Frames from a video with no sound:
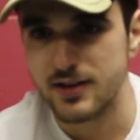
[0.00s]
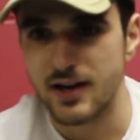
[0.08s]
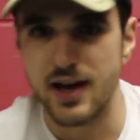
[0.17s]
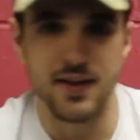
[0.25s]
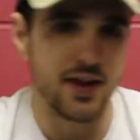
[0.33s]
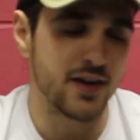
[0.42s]

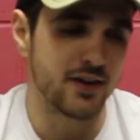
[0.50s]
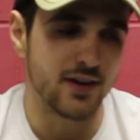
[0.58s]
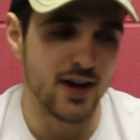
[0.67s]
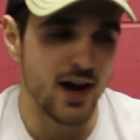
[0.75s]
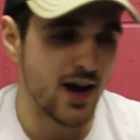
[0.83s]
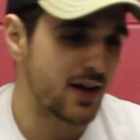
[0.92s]
And then you
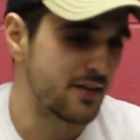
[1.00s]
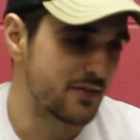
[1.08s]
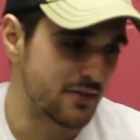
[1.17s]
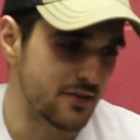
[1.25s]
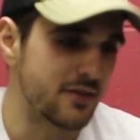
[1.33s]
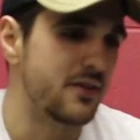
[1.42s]
could add
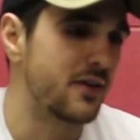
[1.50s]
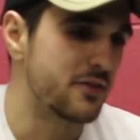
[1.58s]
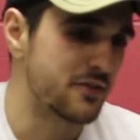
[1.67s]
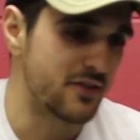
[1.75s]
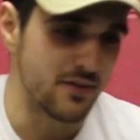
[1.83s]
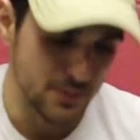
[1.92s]
certain other
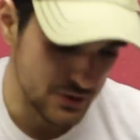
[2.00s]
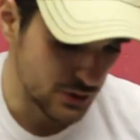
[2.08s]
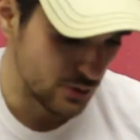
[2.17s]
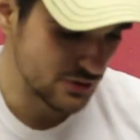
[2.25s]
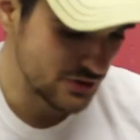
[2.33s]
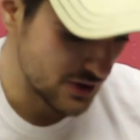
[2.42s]
stuff, but
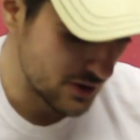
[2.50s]
those are